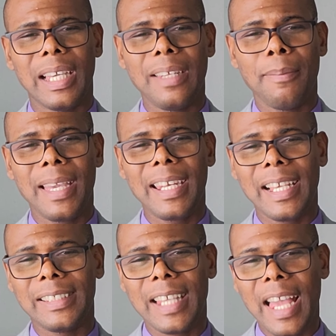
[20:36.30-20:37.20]
and a man
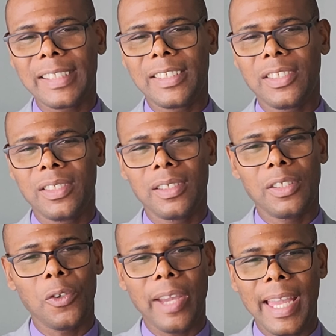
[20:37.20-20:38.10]
has asked
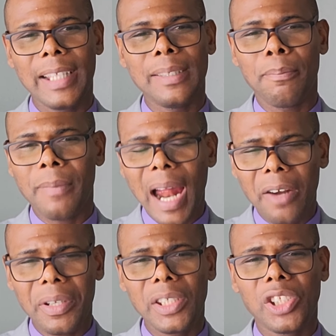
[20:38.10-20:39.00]
your hand in
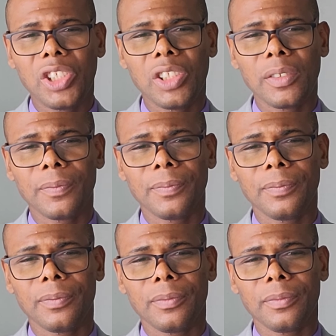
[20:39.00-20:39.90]
marriage
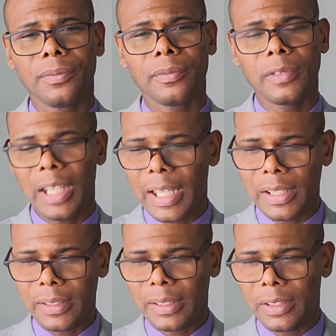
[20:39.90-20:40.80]

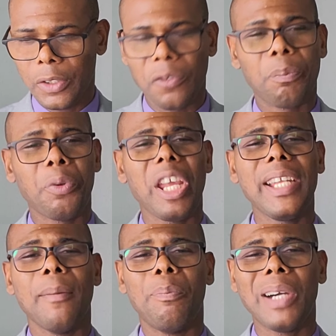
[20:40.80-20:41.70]
and you've
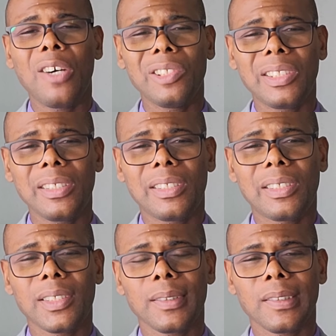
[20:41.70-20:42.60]
prayed about
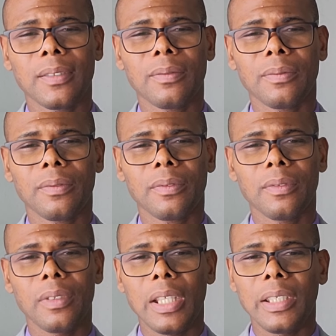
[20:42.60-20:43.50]
it
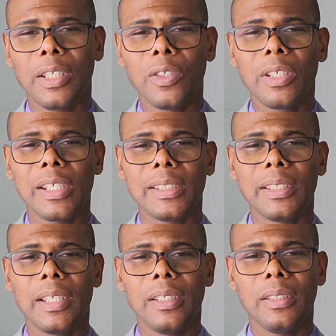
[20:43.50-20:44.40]
and the Lord has
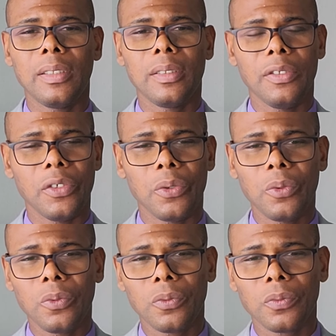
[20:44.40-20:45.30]
said
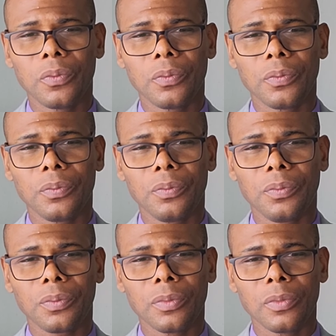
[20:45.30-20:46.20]
no?
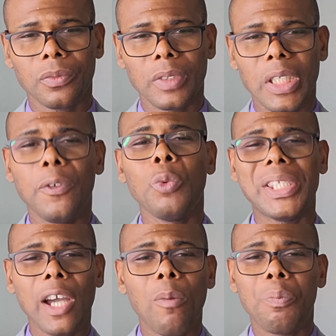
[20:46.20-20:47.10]
Even
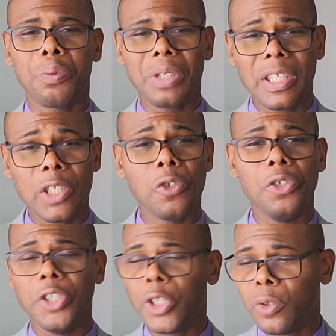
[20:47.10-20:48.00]
without praying, you
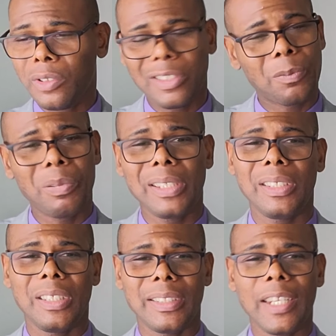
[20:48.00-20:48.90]
know this
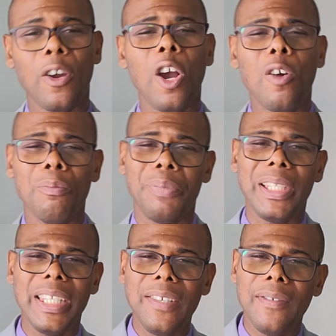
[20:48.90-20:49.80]
person is an
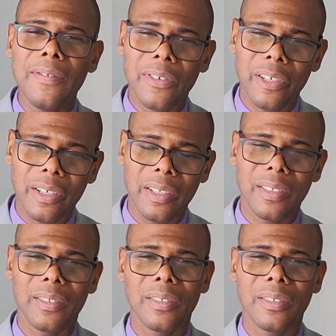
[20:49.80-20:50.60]
unbeliever.